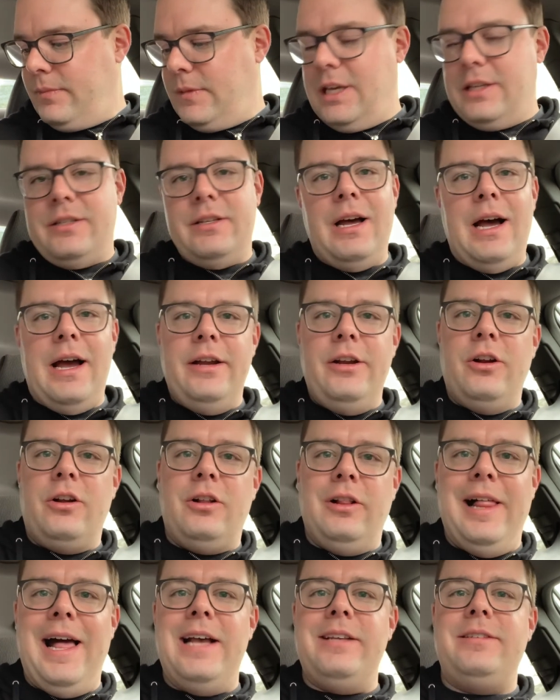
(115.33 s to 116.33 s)
It's not your
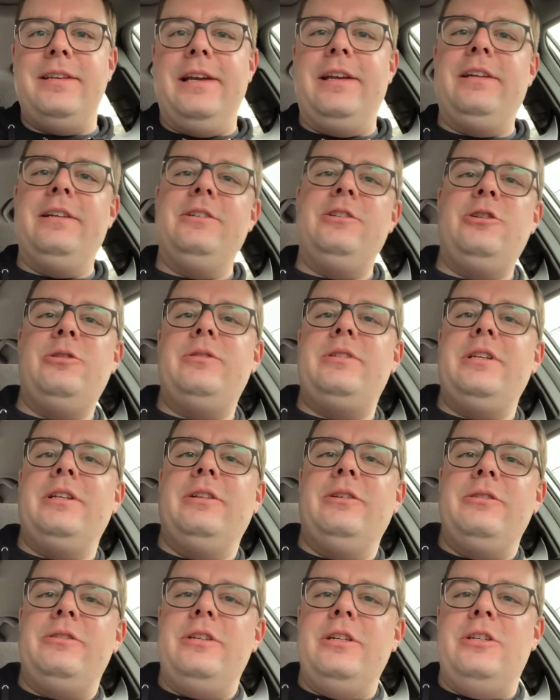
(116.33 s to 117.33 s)
classic Juicy
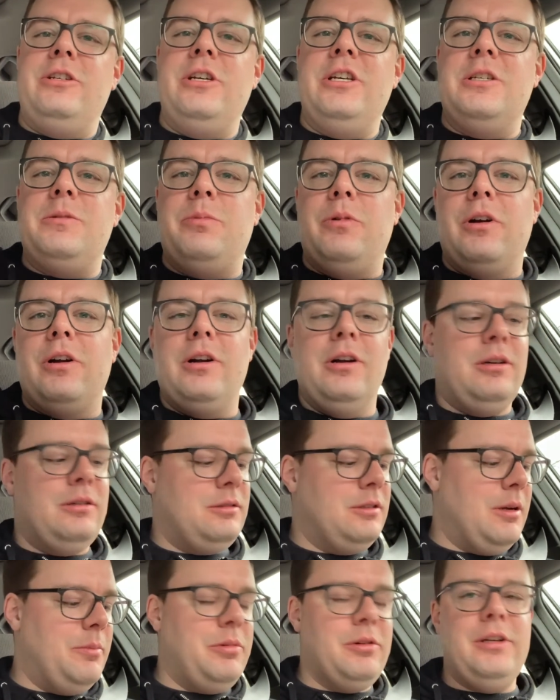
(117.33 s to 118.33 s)
Lucy cheeseburger.
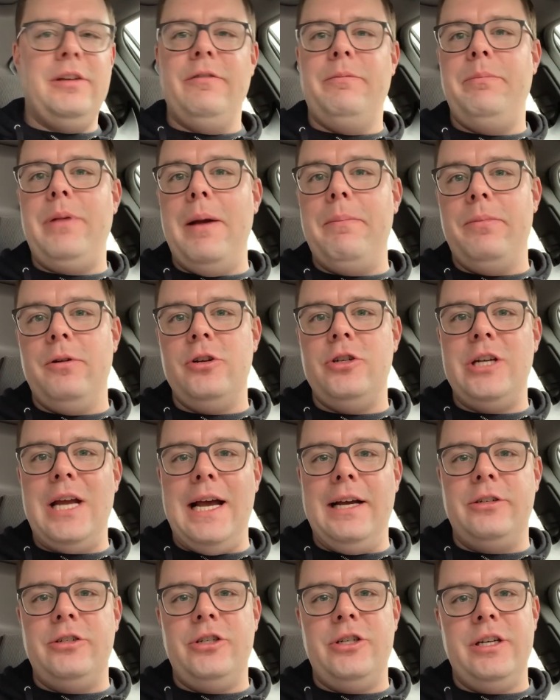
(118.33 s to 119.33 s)
I believe pepper
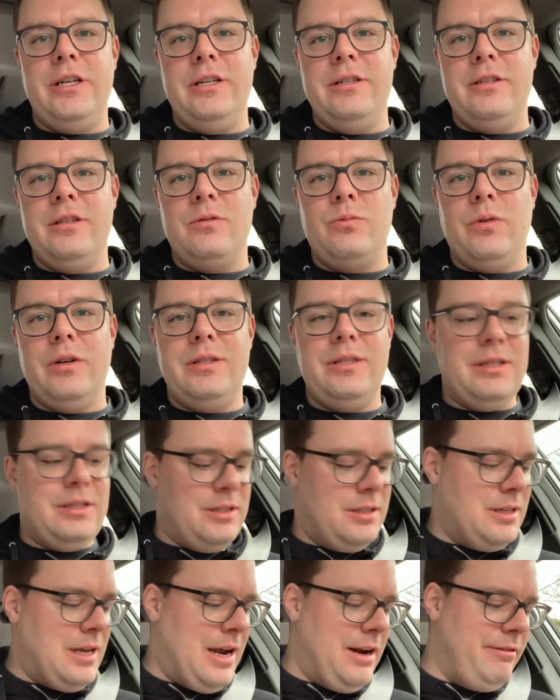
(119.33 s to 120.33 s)
jack cheese is what's
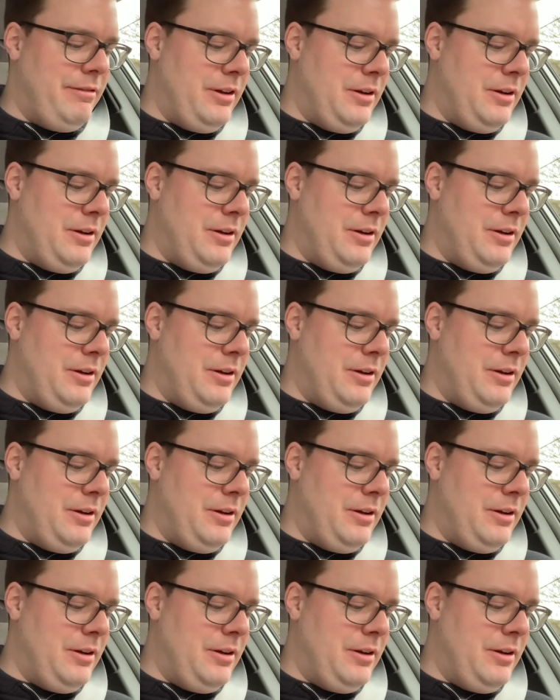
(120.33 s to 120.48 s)
inside of it.